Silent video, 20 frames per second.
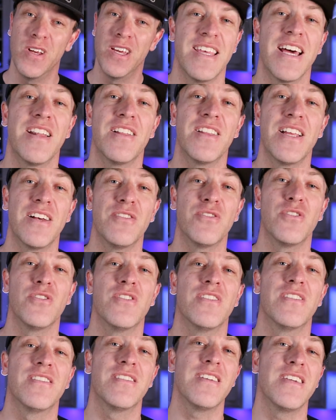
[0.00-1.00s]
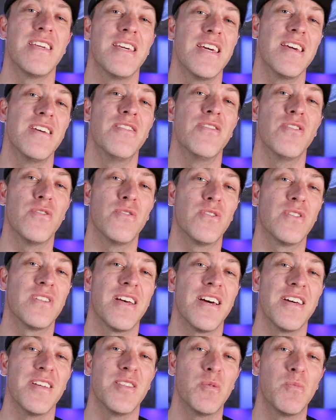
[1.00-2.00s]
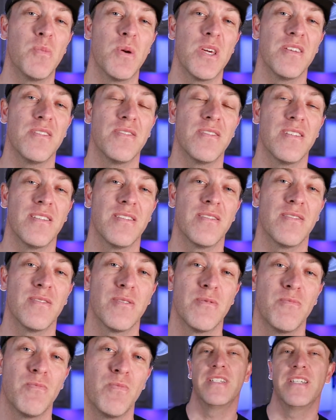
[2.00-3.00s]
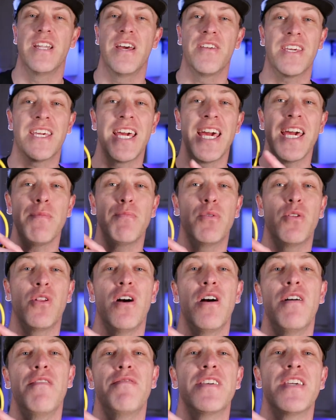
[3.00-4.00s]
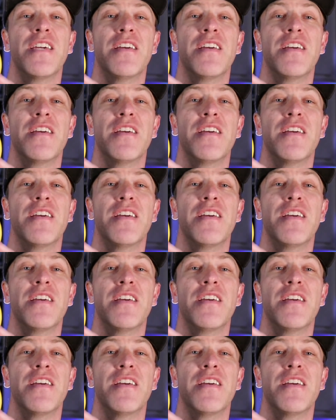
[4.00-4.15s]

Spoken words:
that allows you to see in those tight spaces. Now, the cable of the